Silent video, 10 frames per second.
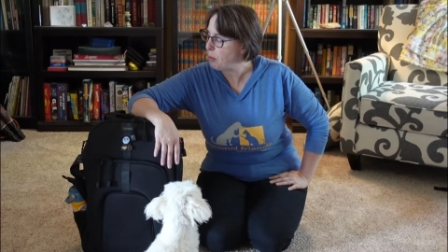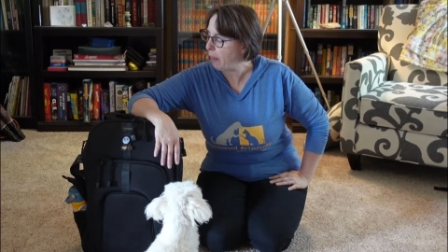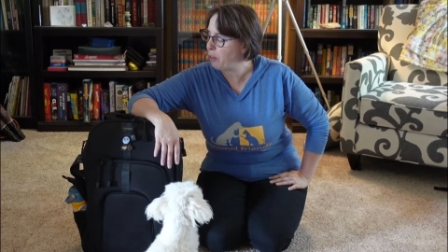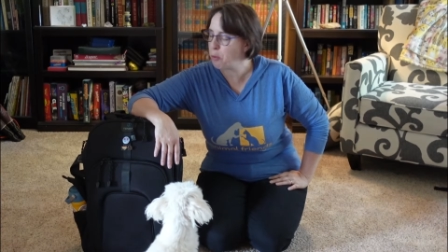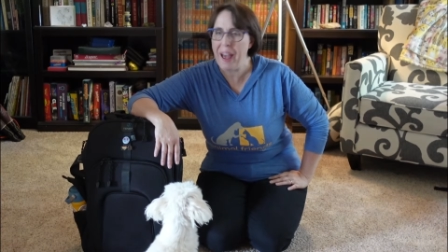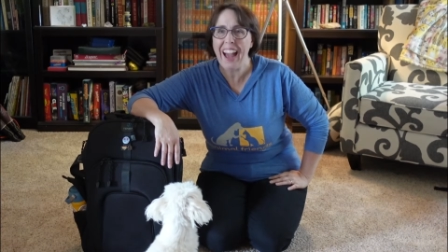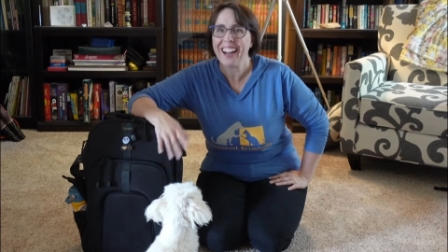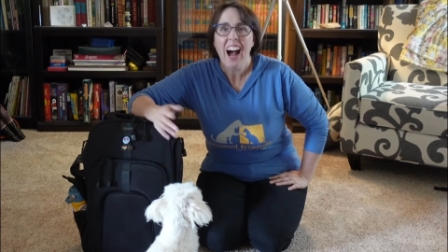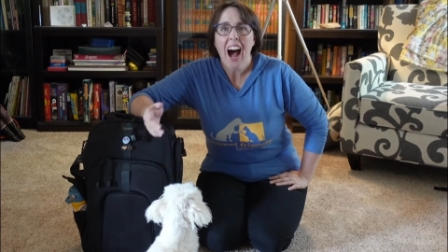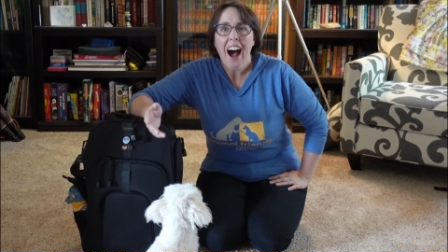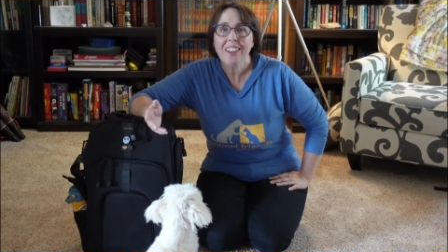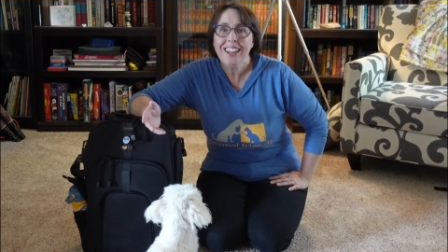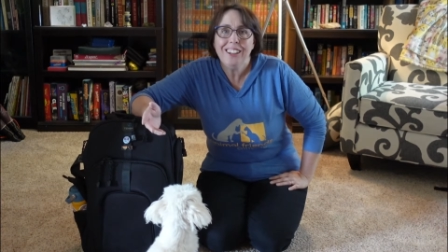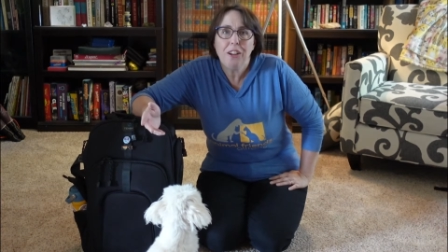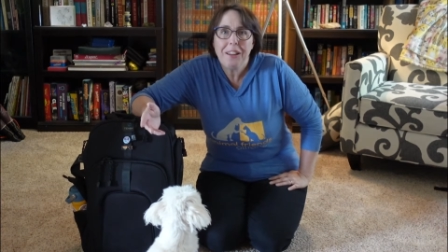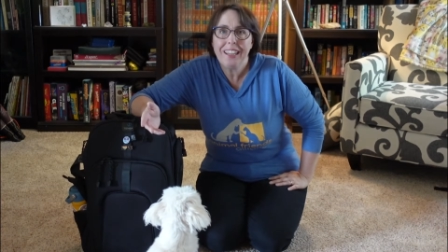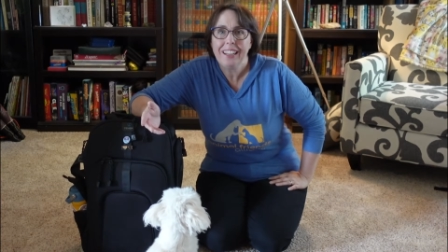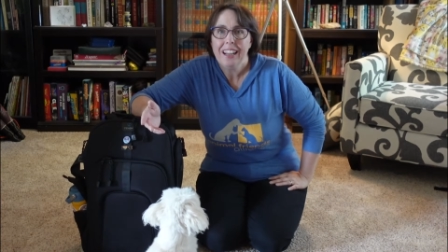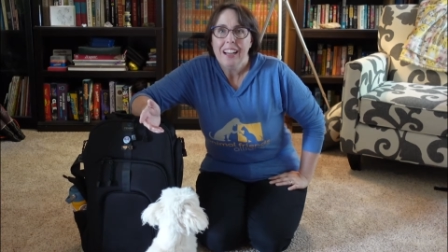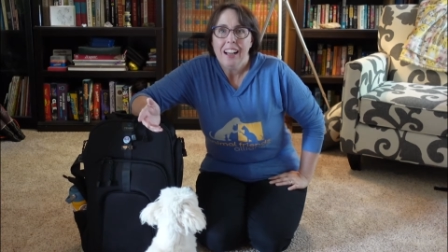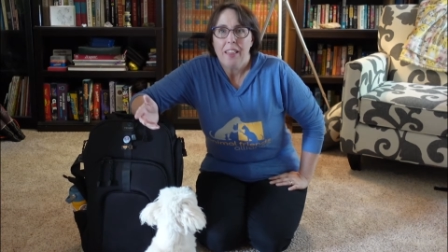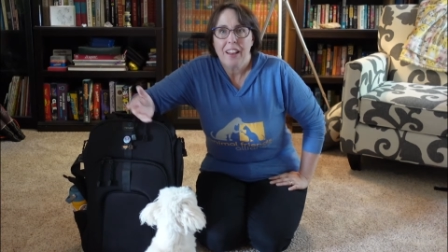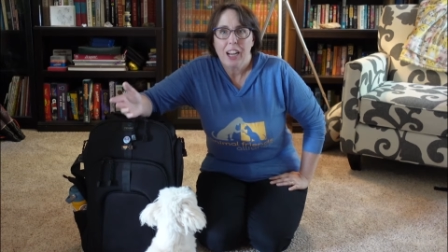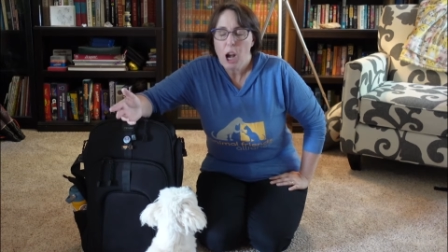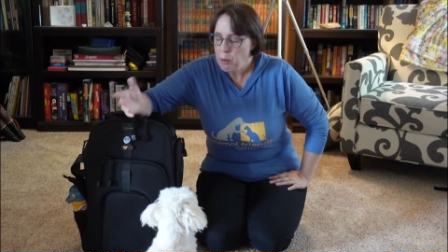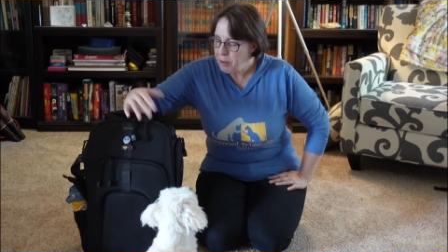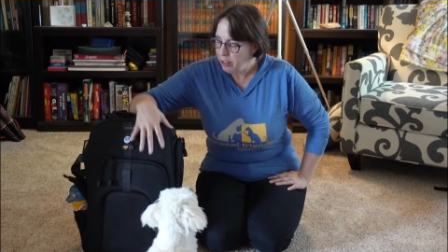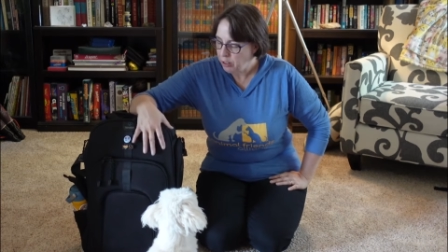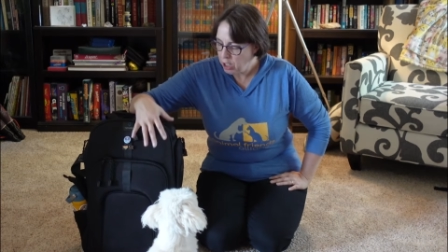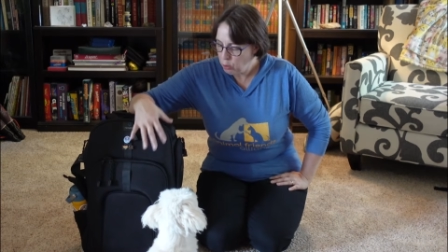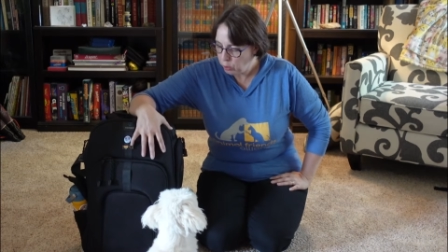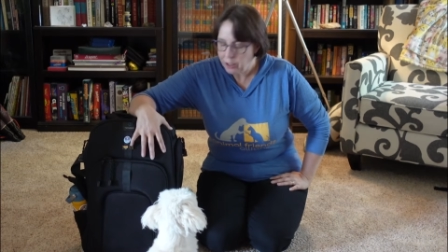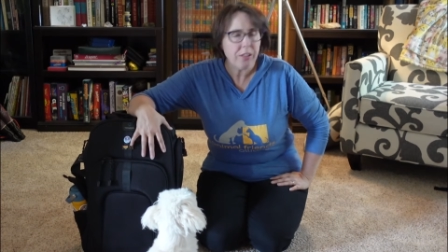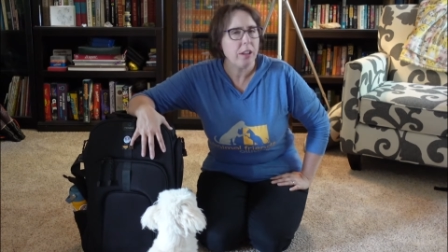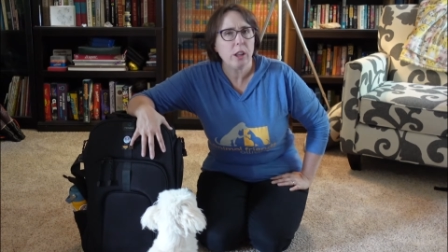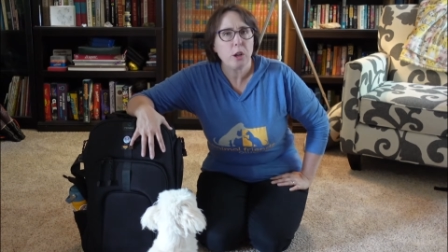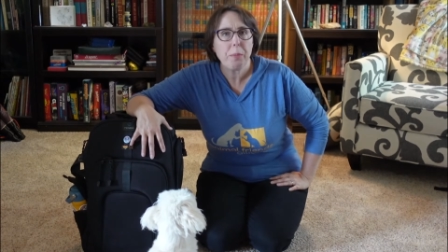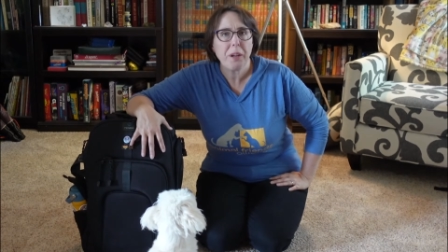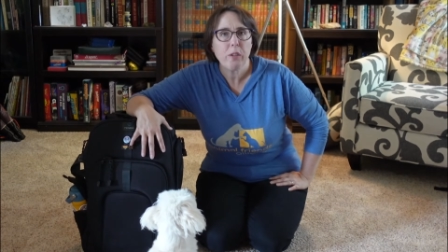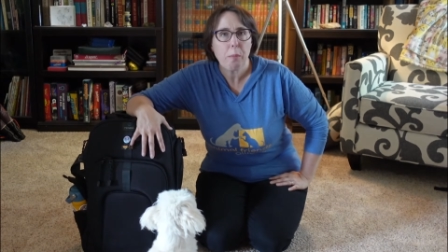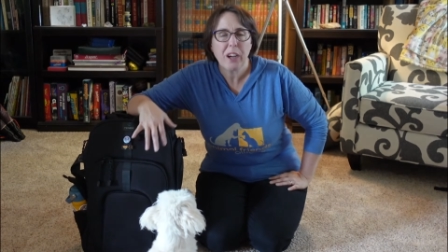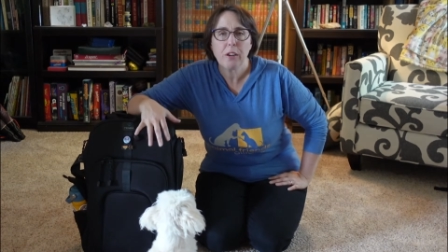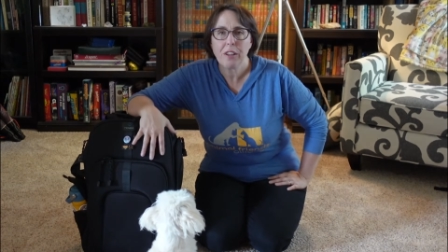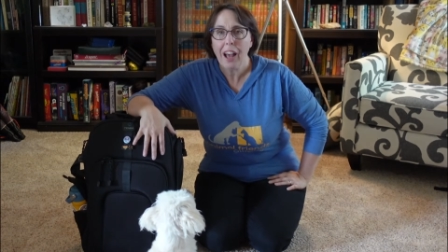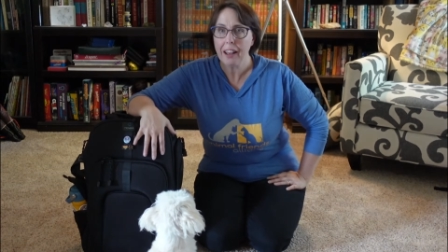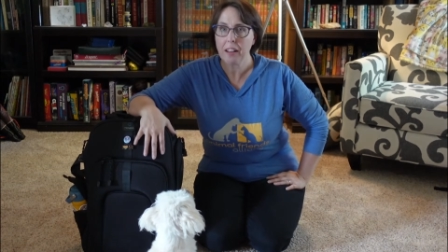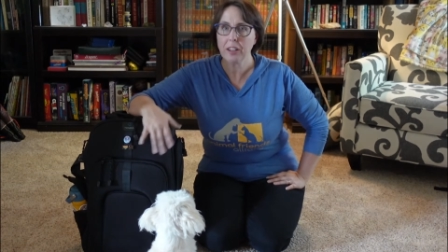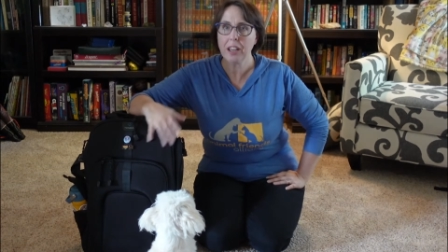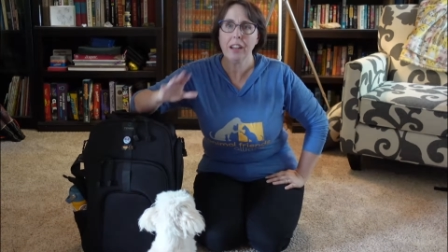about this bag? I think the only thing that I compromised on was the little bit of a bigger size.